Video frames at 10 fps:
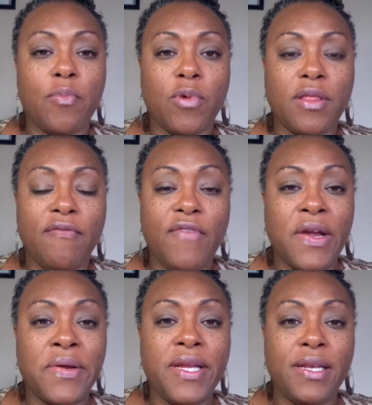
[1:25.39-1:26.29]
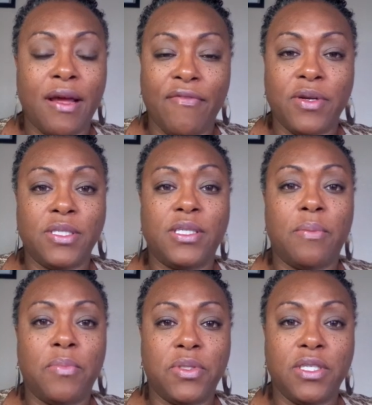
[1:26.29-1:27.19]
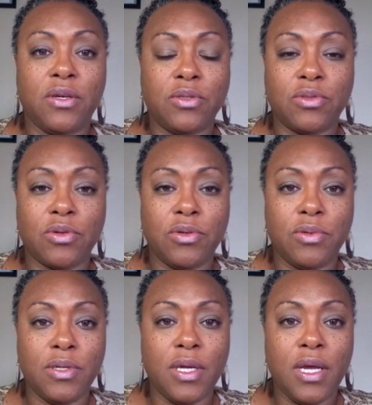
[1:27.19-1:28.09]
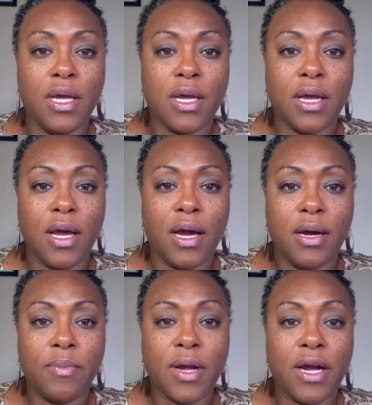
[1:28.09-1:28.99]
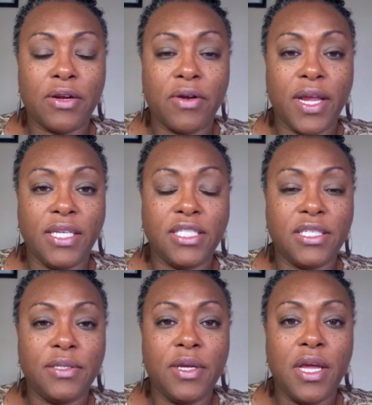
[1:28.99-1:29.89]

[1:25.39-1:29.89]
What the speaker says: with a very diverse multicultural congregation.